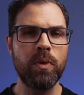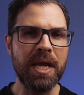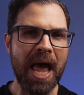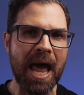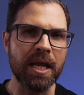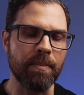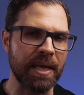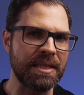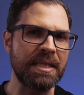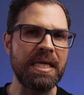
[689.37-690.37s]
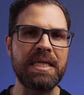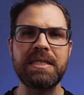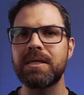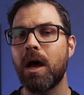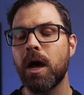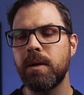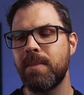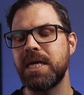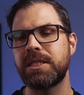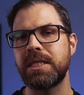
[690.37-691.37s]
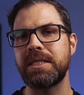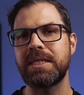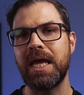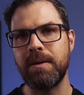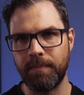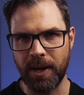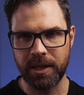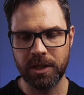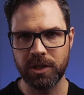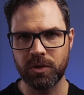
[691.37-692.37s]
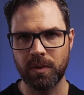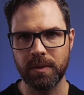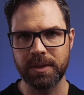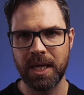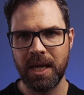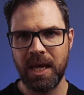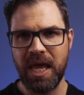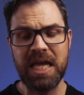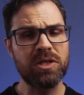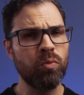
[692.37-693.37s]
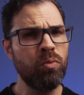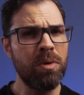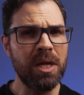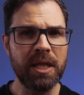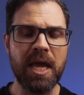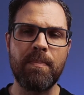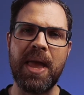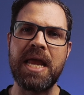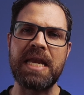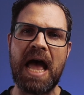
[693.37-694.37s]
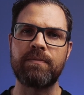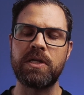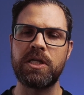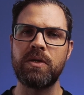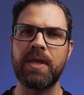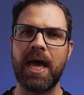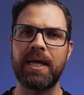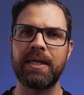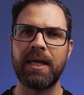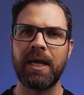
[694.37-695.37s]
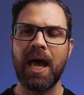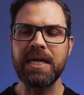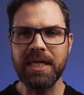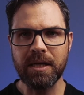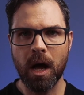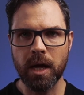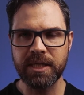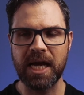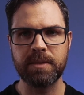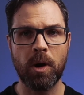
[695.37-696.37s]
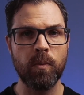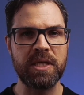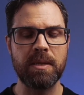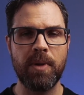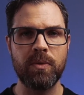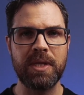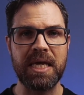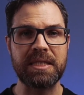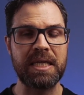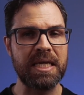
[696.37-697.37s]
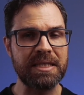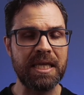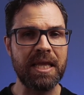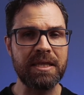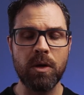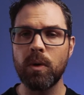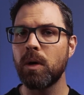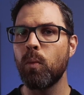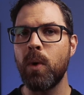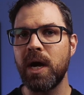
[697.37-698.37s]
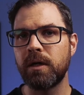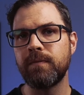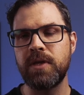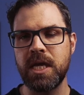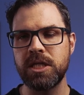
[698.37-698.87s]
re-adding my scenes, automations, and button controls. It's really a pain to have to do that. I did contact SmartWings about this, and they said that they were aware of the